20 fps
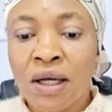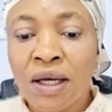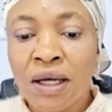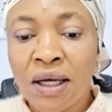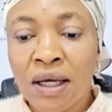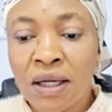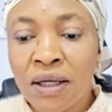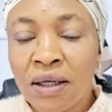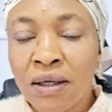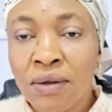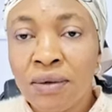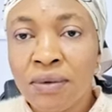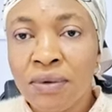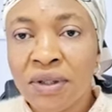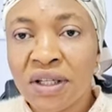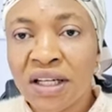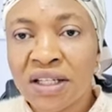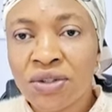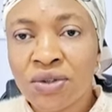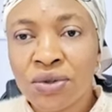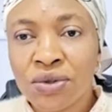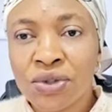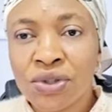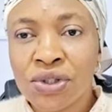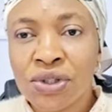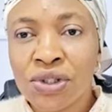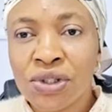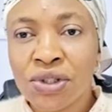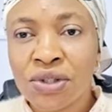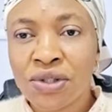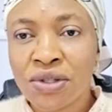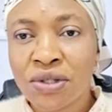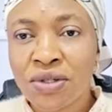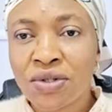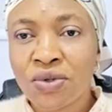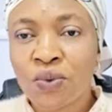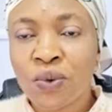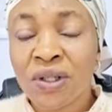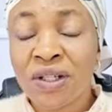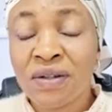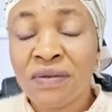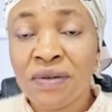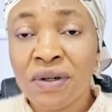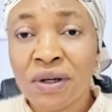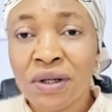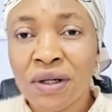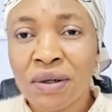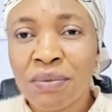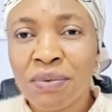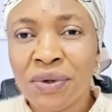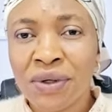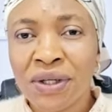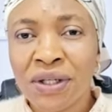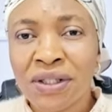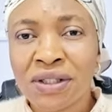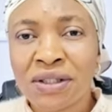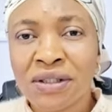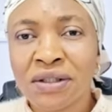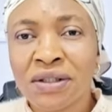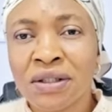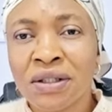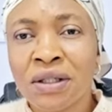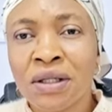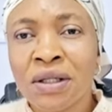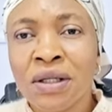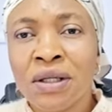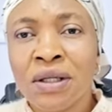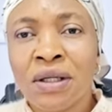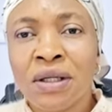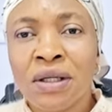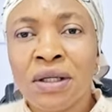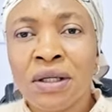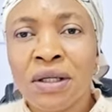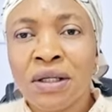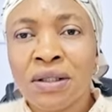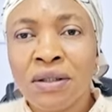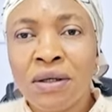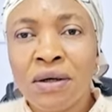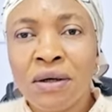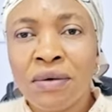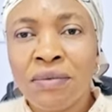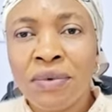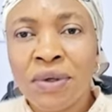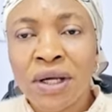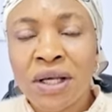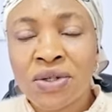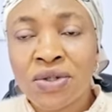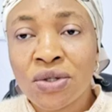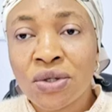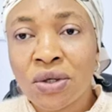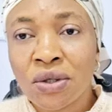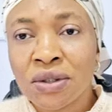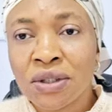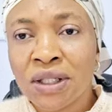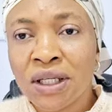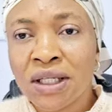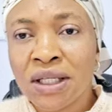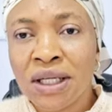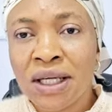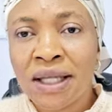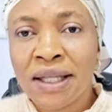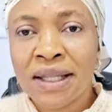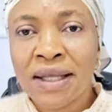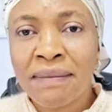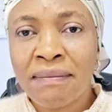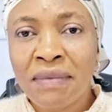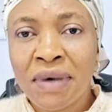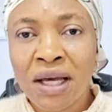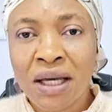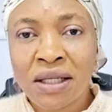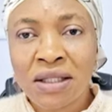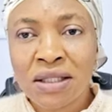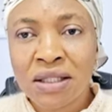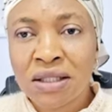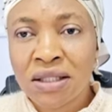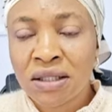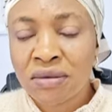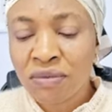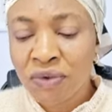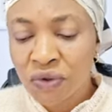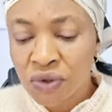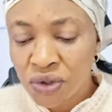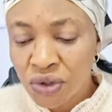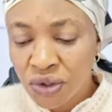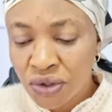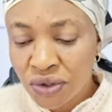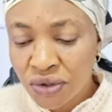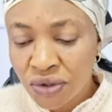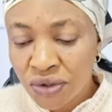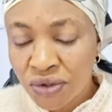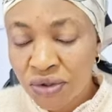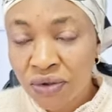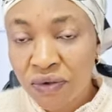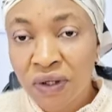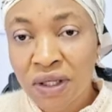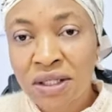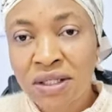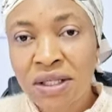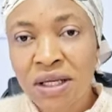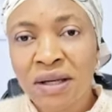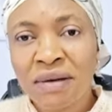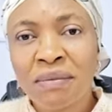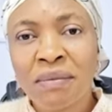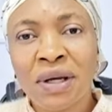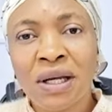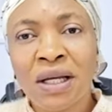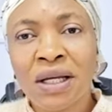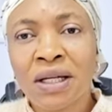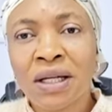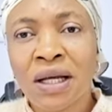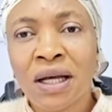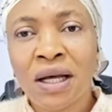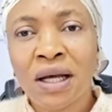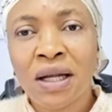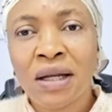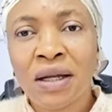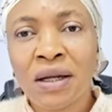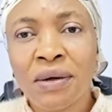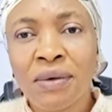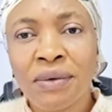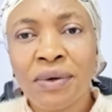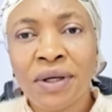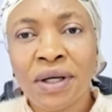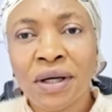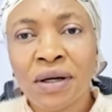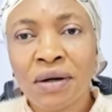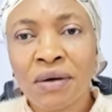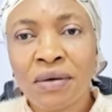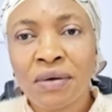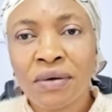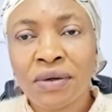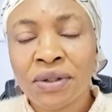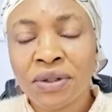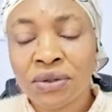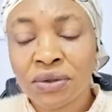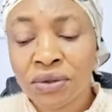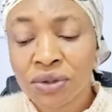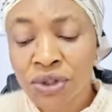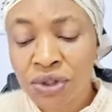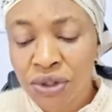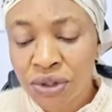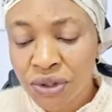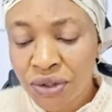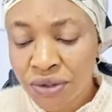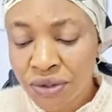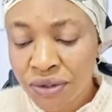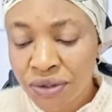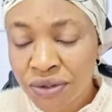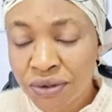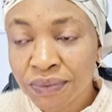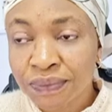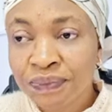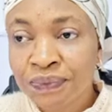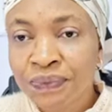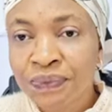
Hallelujah to Jesus. We give God a praise. Let God be exalted in the mighty name of Jesus Christ. Amen. Hallelujah. Glory to Jesus.